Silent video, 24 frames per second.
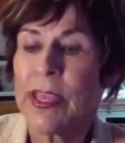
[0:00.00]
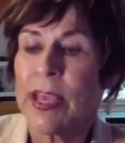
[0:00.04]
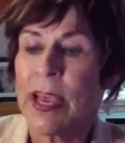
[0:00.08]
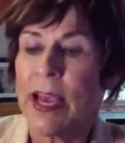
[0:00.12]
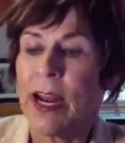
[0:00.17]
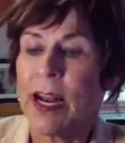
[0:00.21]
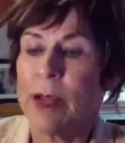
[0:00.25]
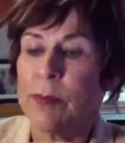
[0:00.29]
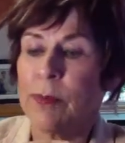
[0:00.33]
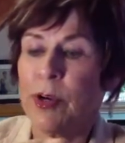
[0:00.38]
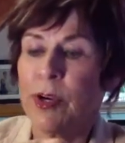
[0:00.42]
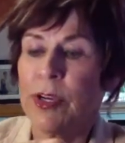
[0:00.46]

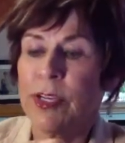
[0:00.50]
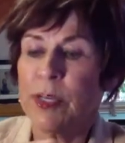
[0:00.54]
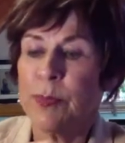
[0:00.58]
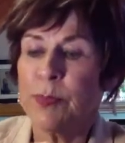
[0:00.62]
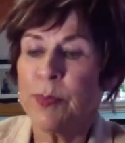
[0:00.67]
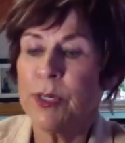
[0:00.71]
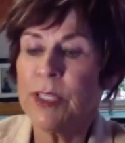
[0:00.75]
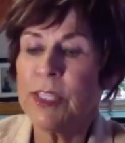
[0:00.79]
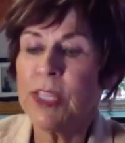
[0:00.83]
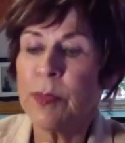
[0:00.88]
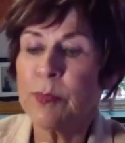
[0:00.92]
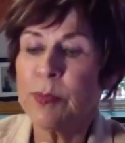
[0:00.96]
And I'm going to
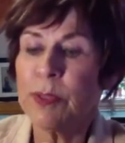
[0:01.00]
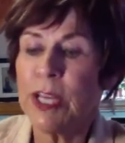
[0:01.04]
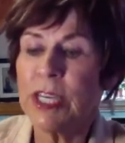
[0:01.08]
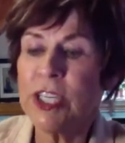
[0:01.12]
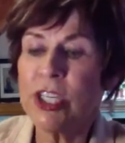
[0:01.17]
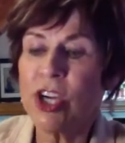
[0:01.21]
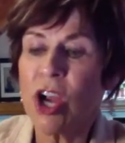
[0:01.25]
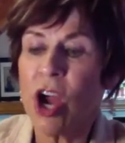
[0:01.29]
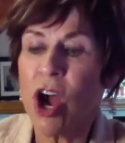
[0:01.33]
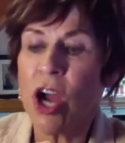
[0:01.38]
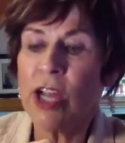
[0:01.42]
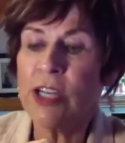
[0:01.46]
put the
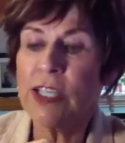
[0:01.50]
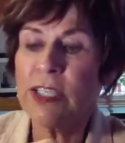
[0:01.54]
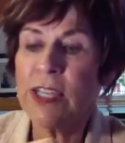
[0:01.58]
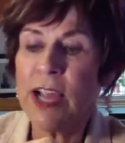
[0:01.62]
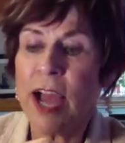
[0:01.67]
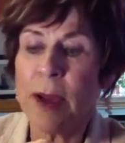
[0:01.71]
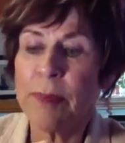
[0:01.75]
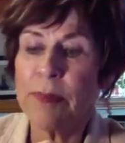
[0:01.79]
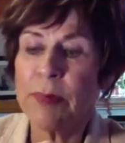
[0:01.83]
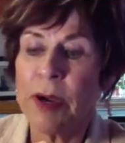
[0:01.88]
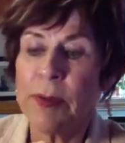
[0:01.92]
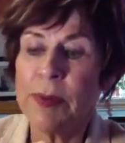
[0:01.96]
blush on
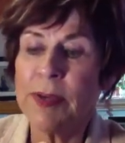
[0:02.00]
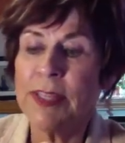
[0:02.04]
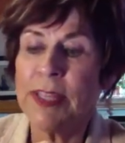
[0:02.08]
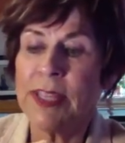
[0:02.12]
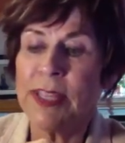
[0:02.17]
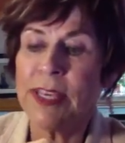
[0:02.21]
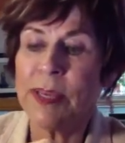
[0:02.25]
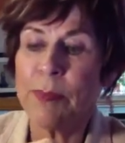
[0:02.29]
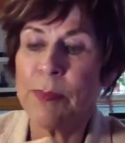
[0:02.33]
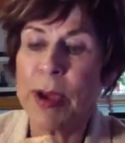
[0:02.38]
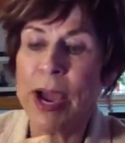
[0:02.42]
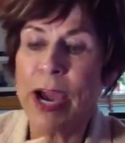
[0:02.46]
top,
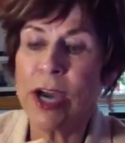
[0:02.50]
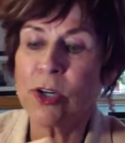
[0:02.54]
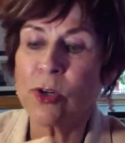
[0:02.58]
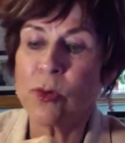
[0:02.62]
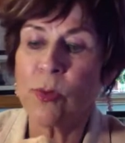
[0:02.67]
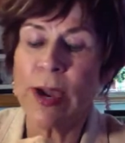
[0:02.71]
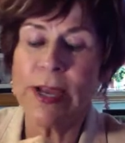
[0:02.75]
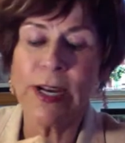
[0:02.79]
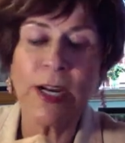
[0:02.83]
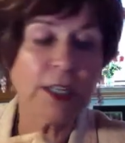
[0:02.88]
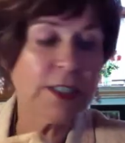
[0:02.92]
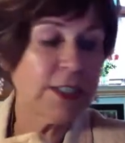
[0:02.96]
the powder
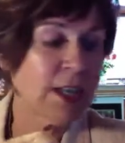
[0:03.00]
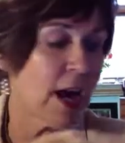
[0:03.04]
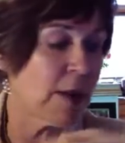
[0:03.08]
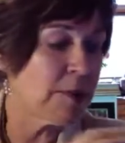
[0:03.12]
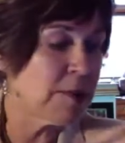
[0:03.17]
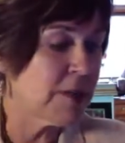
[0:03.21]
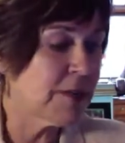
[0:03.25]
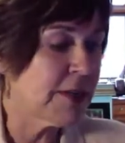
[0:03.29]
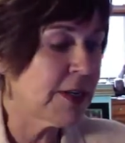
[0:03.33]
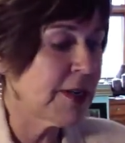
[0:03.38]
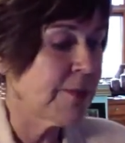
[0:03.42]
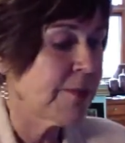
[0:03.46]
right on top
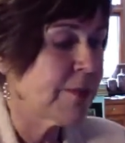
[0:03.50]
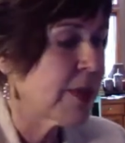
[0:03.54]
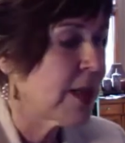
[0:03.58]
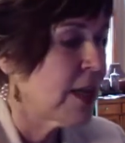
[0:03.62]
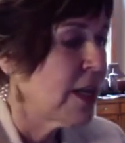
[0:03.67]
of it.